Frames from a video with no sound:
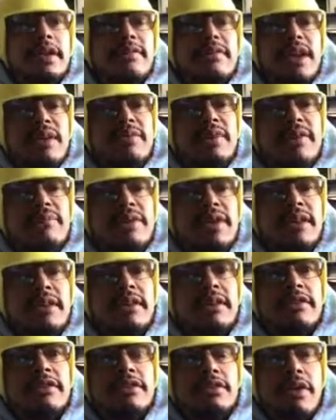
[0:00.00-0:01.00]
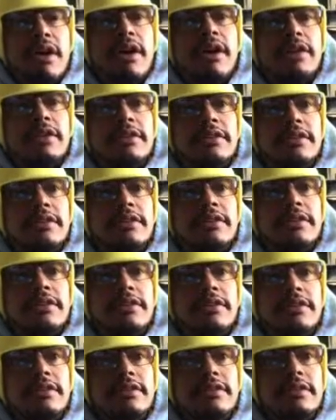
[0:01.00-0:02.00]
And maybe I've been a little too harsh,
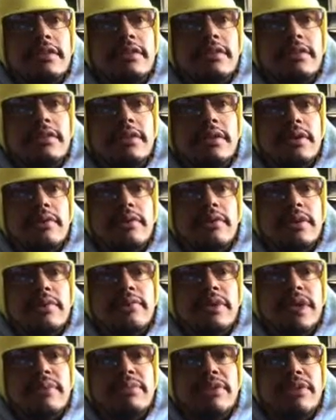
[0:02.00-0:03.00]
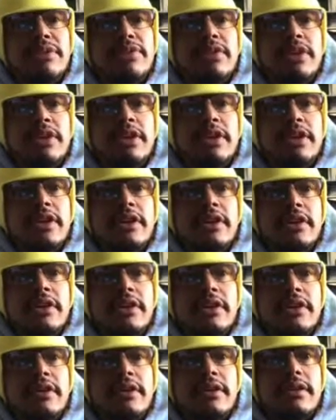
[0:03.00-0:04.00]
you know, when when people's
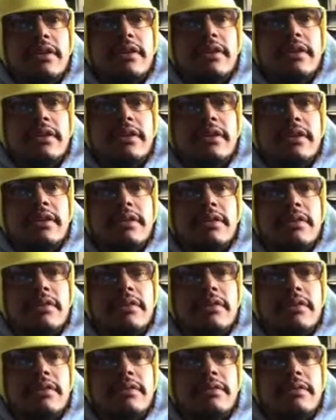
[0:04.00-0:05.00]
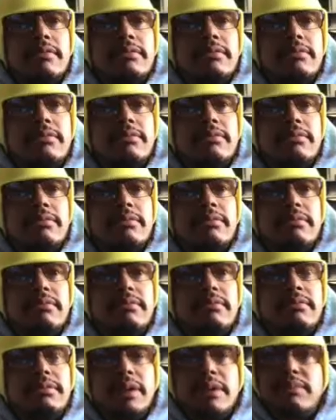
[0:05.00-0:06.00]
uh,
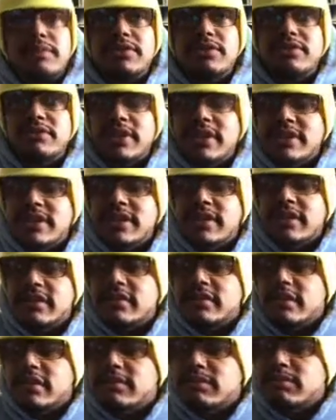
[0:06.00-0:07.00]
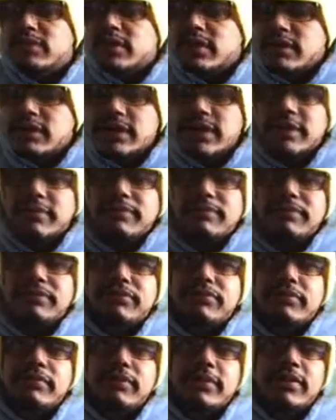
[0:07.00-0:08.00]
people's vision is is blurry,
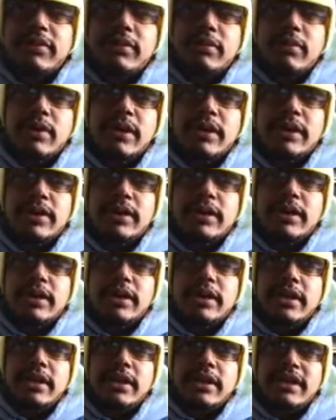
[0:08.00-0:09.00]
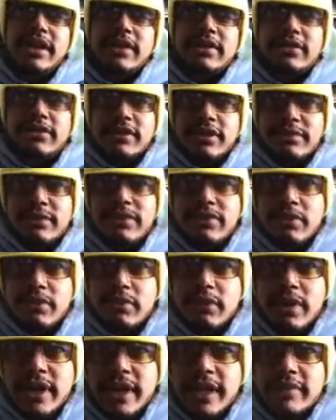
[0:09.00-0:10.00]
if you will, and they don't see me for
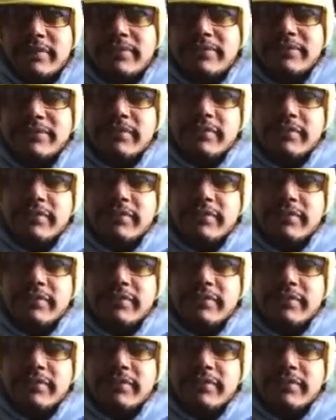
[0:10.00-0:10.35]
who I am.